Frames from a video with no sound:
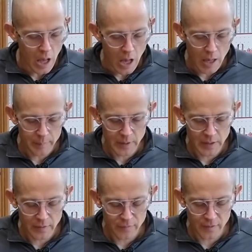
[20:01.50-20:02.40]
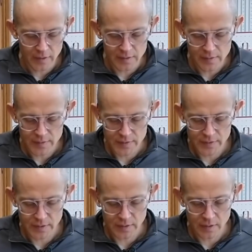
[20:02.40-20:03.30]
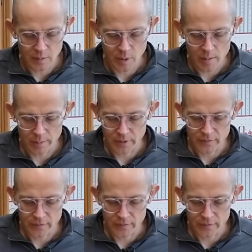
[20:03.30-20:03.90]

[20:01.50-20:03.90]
I'm getting a feeling that this is going to go probably